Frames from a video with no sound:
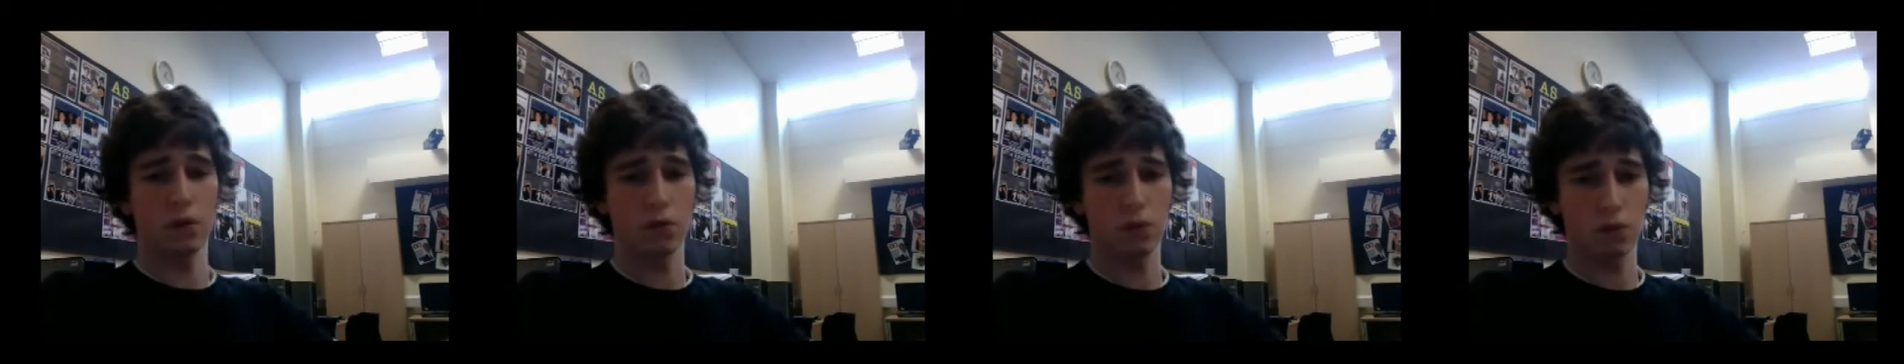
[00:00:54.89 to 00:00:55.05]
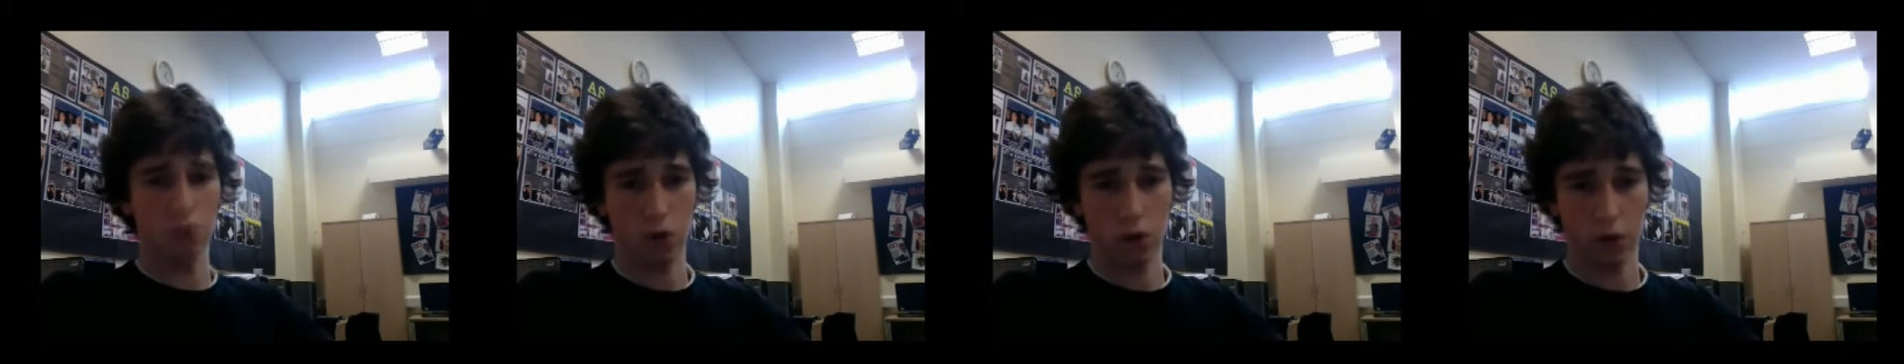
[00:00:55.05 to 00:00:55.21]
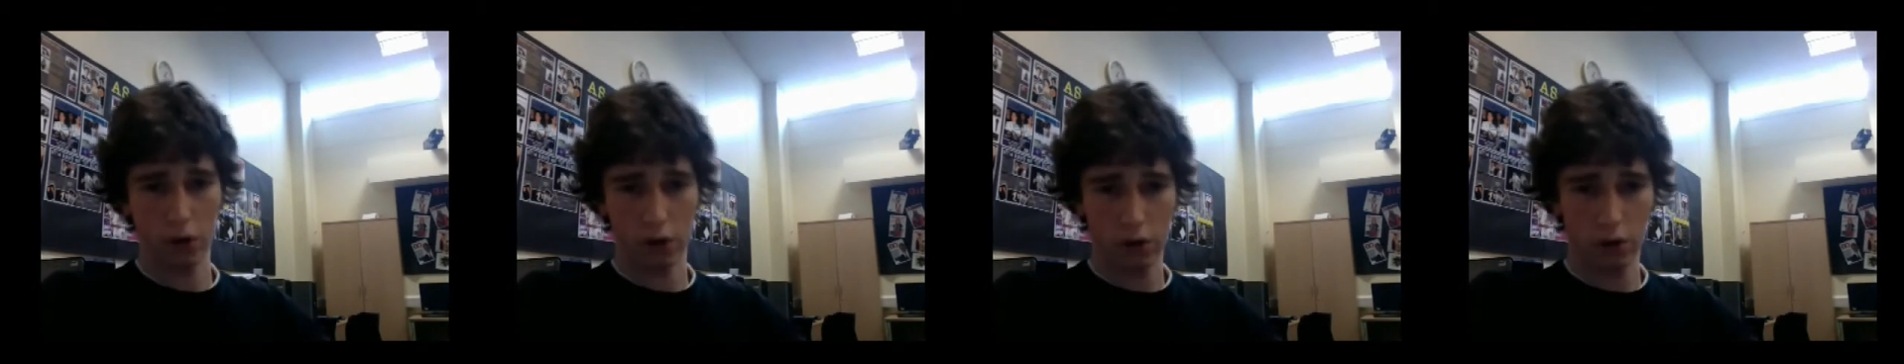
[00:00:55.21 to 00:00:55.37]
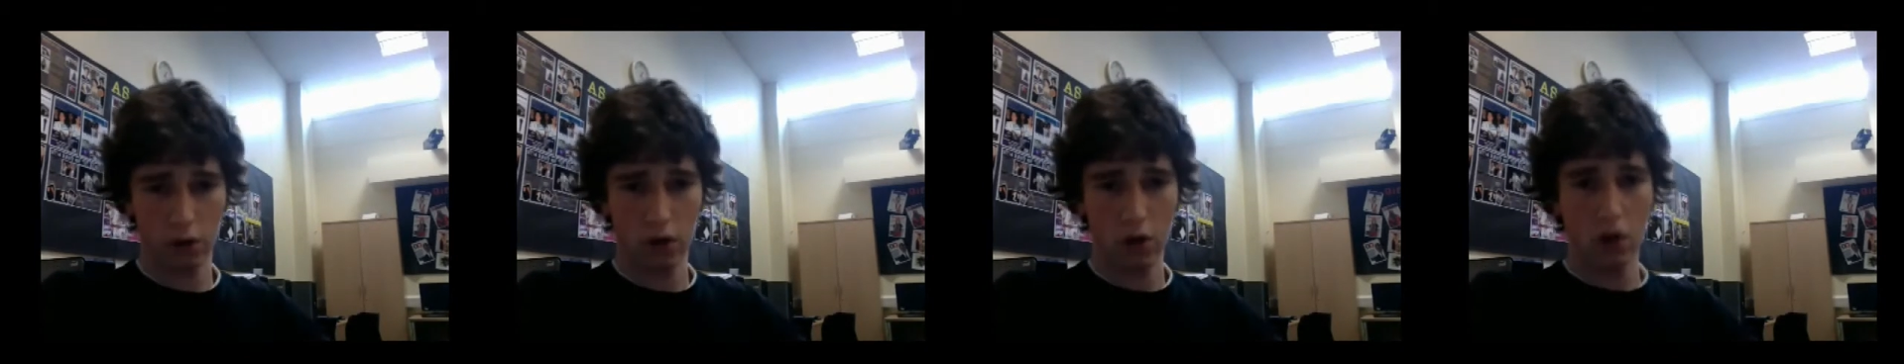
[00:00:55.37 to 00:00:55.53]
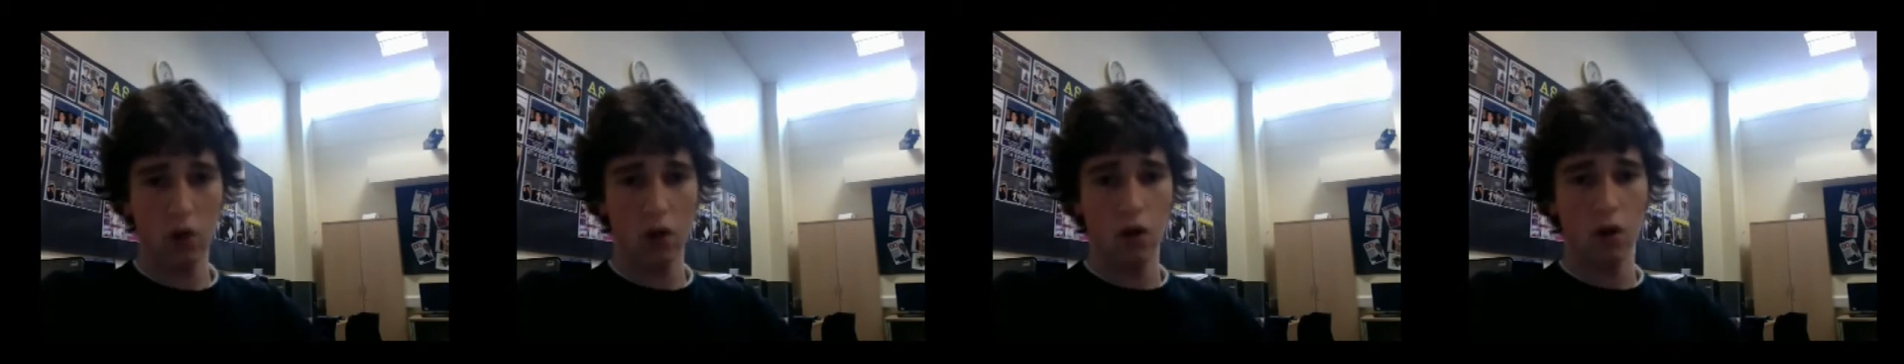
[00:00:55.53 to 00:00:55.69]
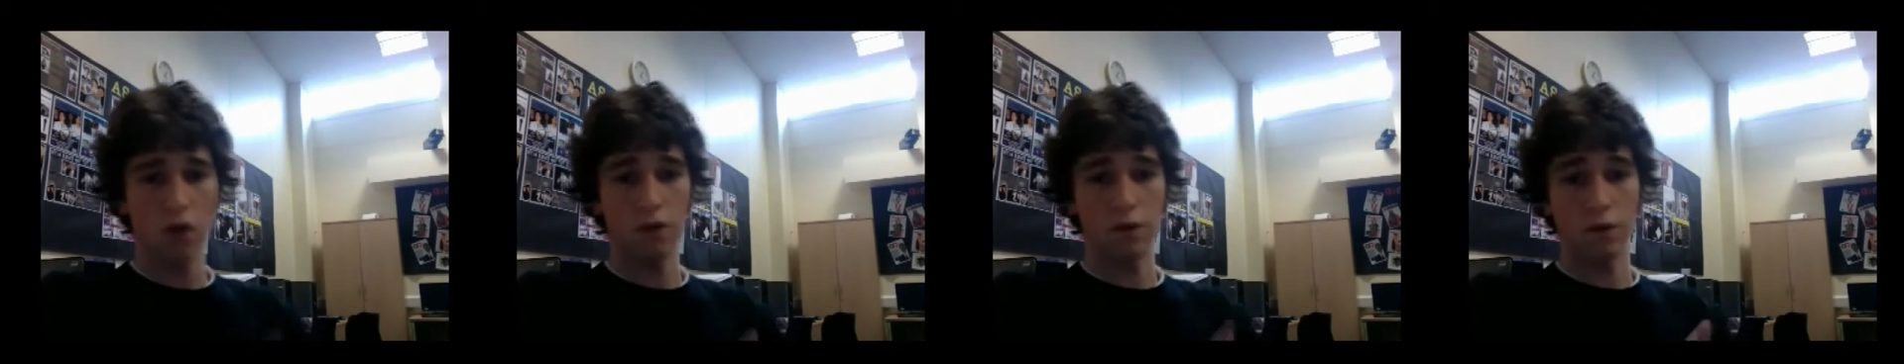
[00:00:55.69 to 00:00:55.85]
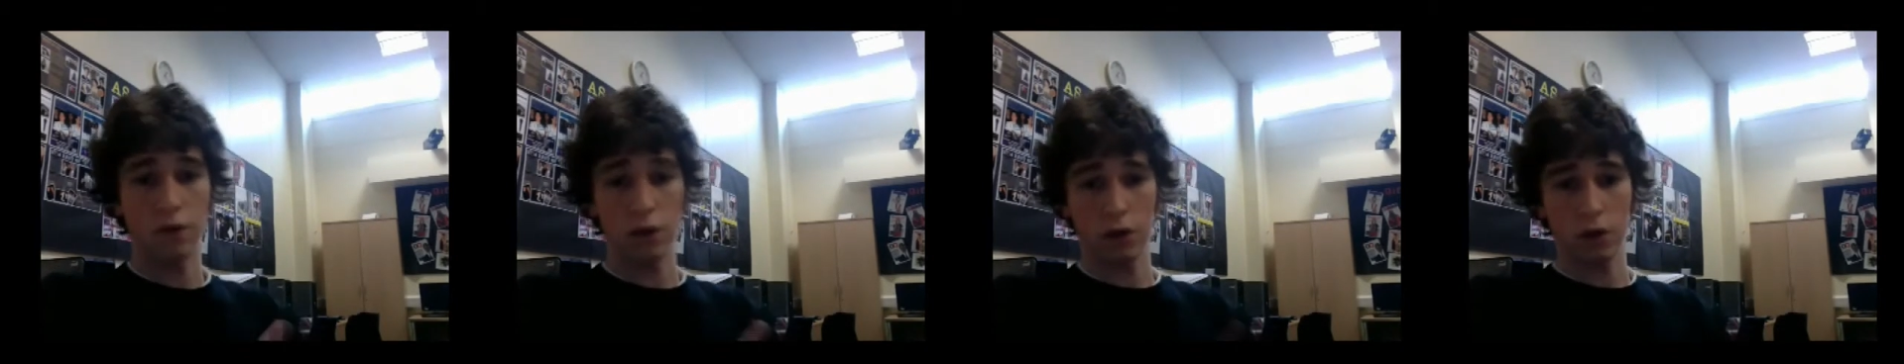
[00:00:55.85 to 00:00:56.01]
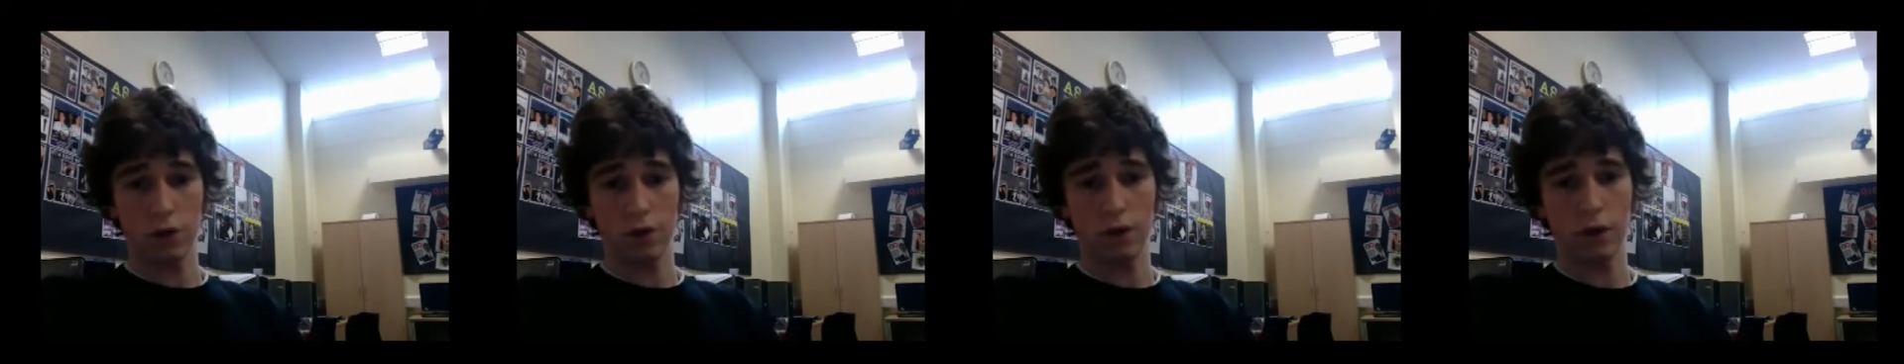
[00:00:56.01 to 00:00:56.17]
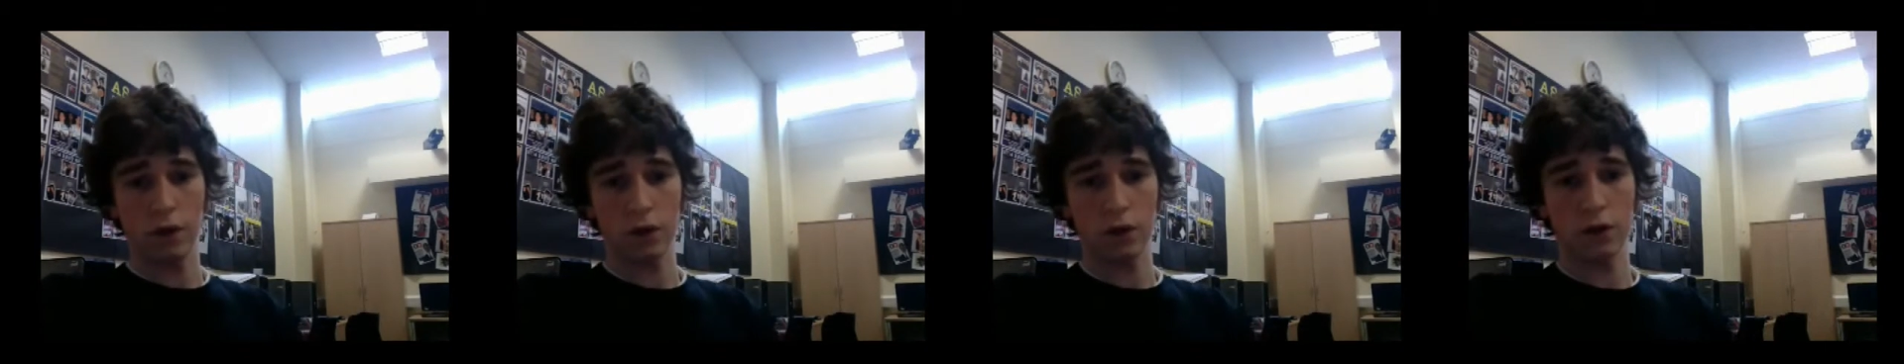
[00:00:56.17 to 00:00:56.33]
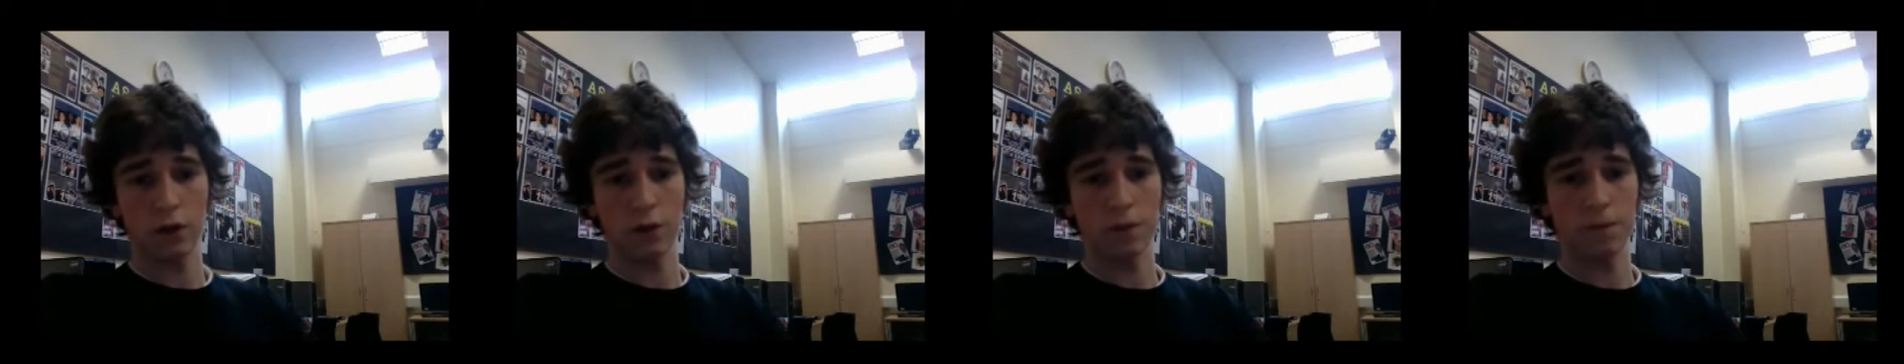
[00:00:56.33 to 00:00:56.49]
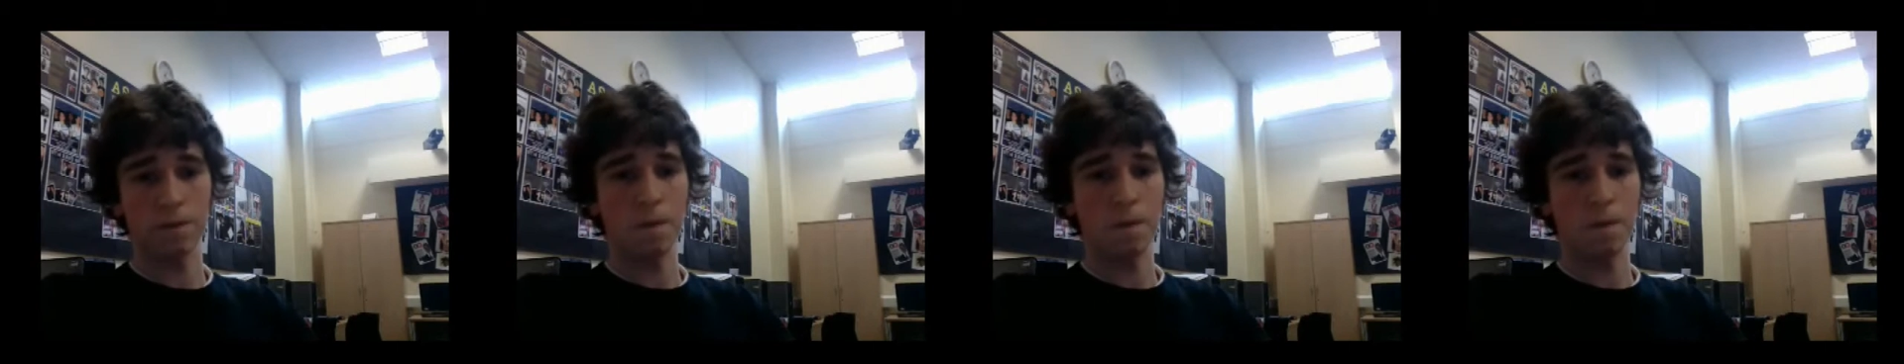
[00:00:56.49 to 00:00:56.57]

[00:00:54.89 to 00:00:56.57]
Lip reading: right, and vice versa.